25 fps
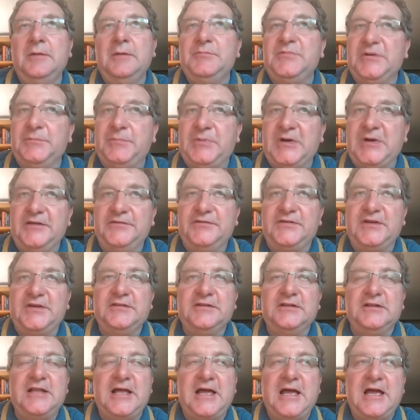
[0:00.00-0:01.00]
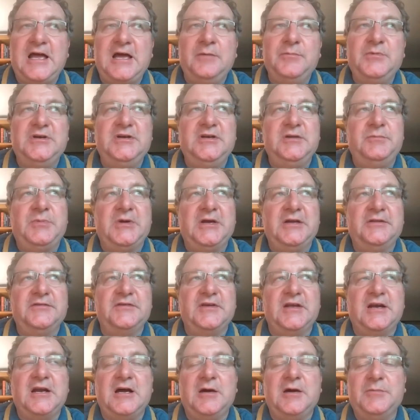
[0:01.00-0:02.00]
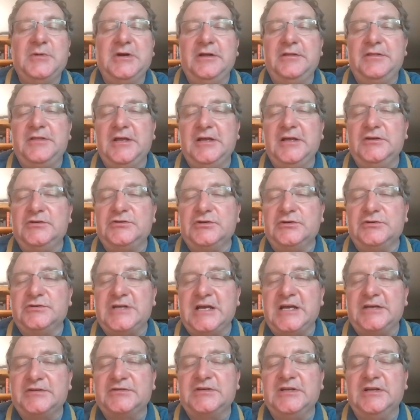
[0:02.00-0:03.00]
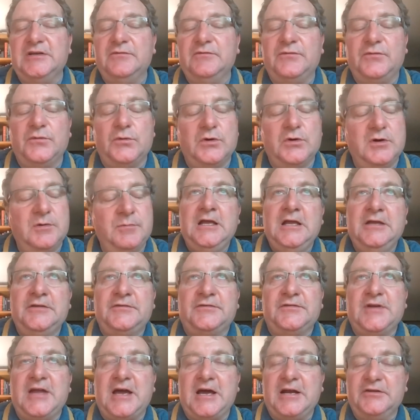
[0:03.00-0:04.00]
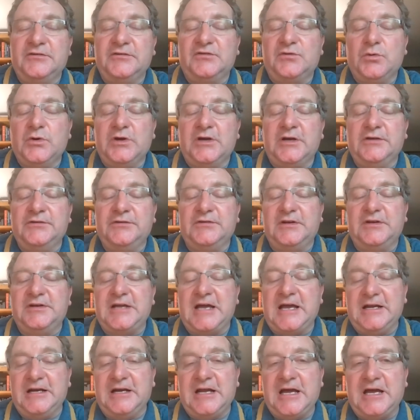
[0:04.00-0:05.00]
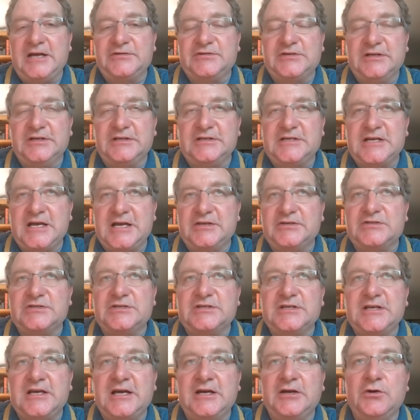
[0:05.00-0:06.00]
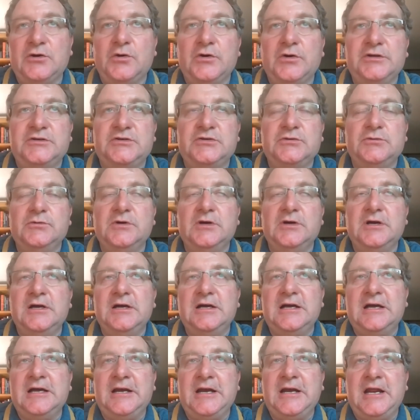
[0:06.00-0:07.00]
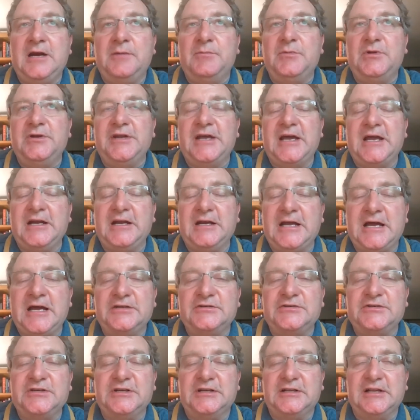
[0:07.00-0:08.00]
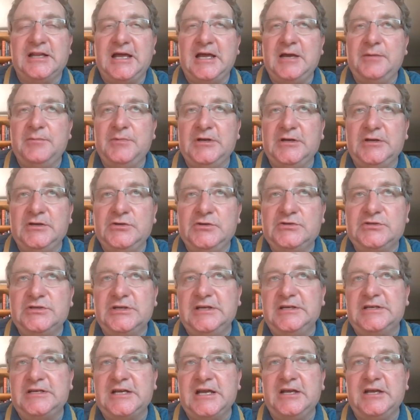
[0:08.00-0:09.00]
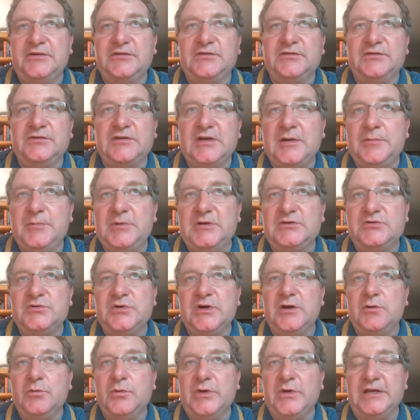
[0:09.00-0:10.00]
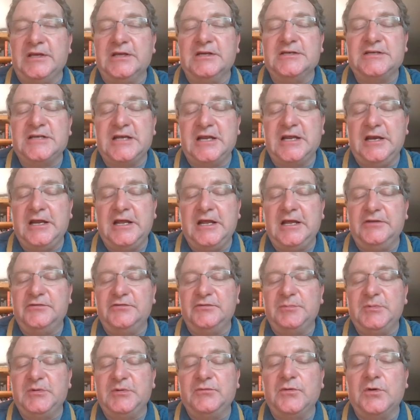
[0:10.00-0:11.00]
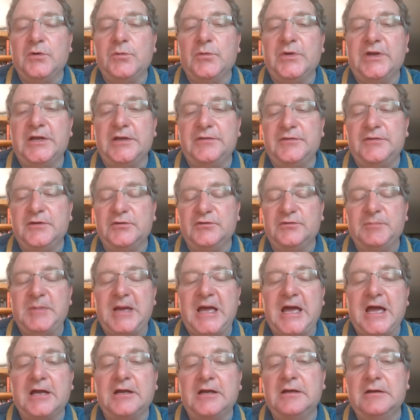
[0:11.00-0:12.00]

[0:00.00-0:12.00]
Depends on the lab and depends on how many things you're testing for. It's not as quick as a diagnostic test going to an animal diagnostic lab. It usually takes between a week and 10 days before we get those back.